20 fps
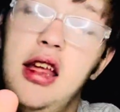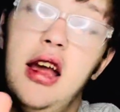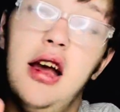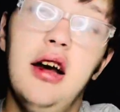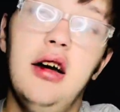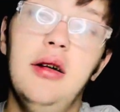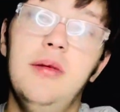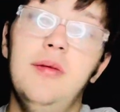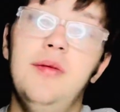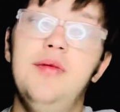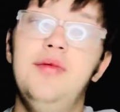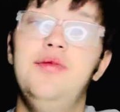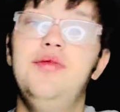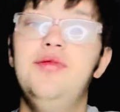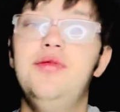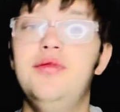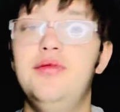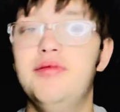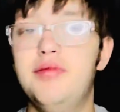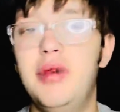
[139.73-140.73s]
yeah,
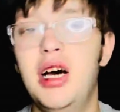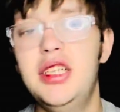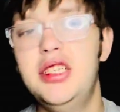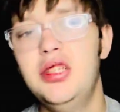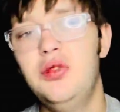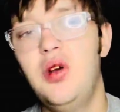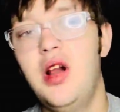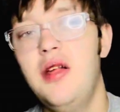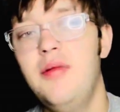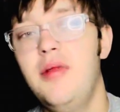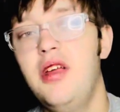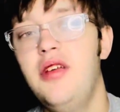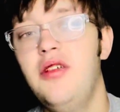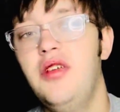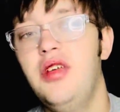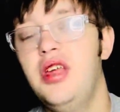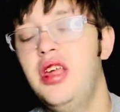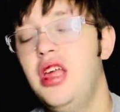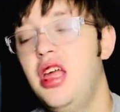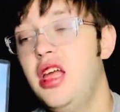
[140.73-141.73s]
but it's a great
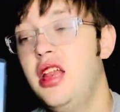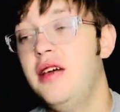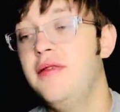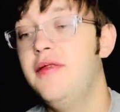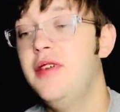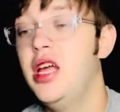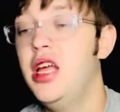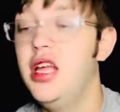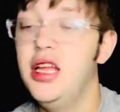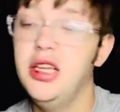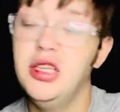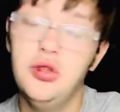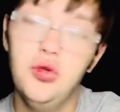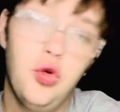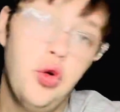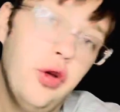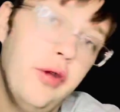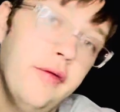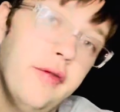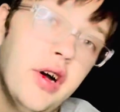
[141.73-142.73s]
movie. In a way, it's
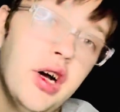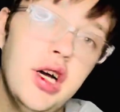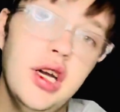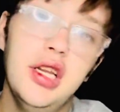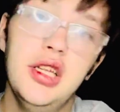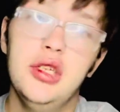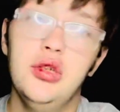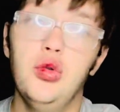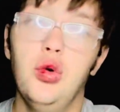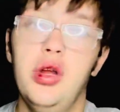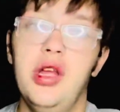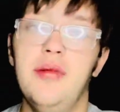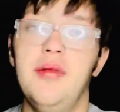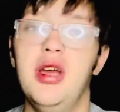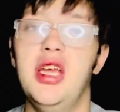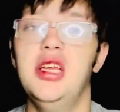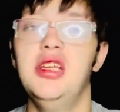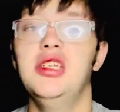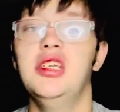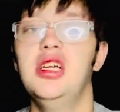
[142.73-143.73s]
really fun. It's really
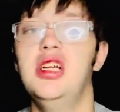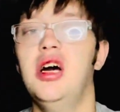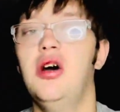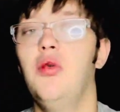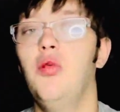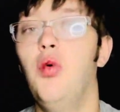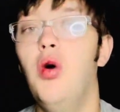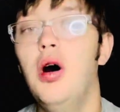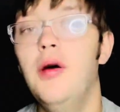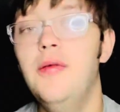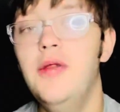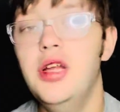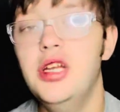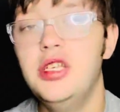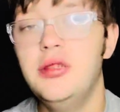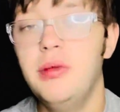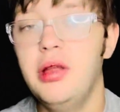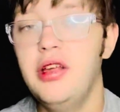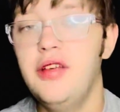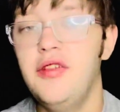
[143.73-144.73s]
amazing. I love
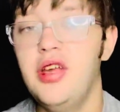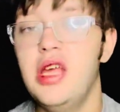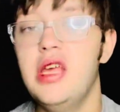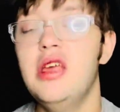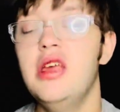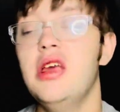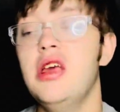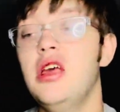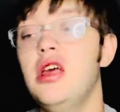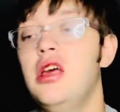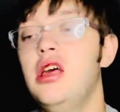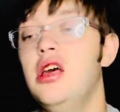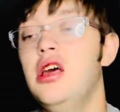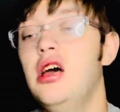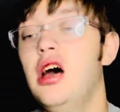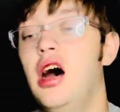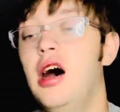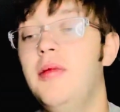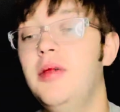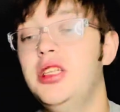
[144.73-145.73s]
this movie.
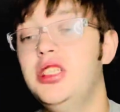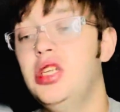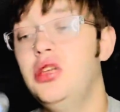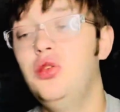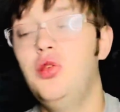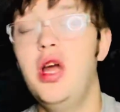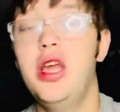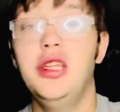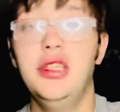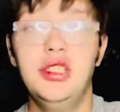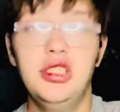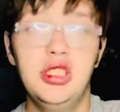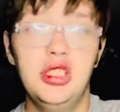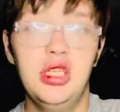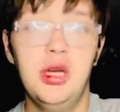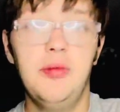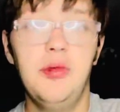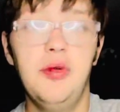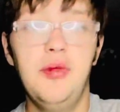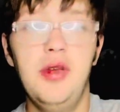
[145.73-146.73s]
Um, it's a great
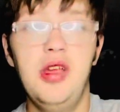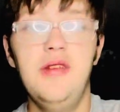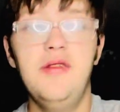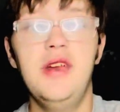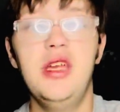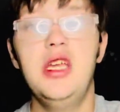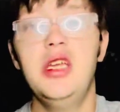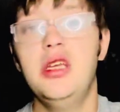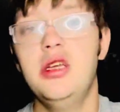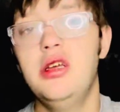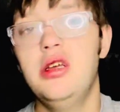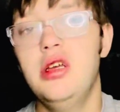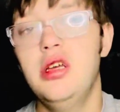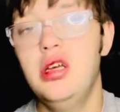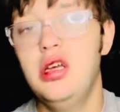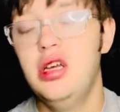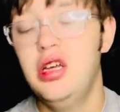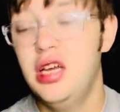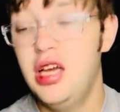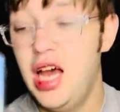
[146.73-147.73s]
summer movie.
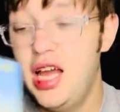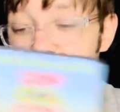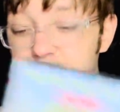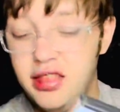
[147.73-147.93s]
I